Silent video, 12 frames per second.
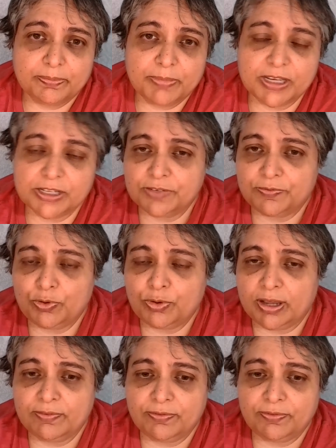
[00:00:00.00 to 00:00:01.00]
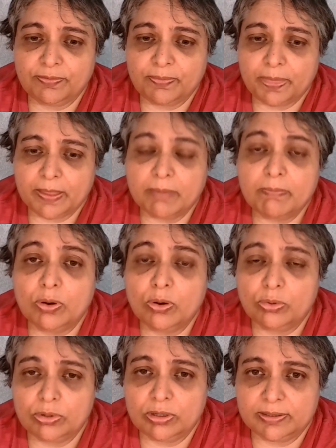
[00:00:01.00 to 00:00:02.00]
Because if you have a
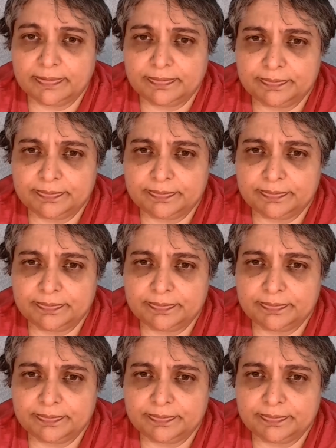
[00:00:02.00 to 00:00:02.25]
bowl